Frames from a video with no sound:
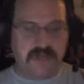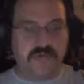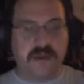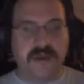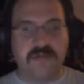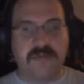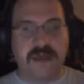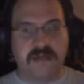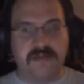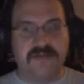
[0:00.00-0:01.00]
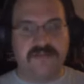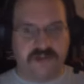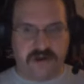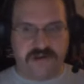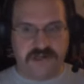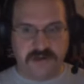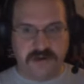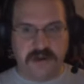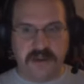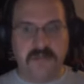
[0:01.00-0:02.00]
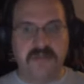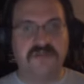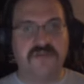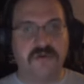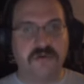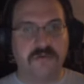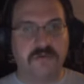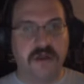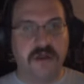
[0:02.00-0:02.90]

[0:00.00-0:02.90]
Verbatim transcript: can ride your paladin's charger. It means your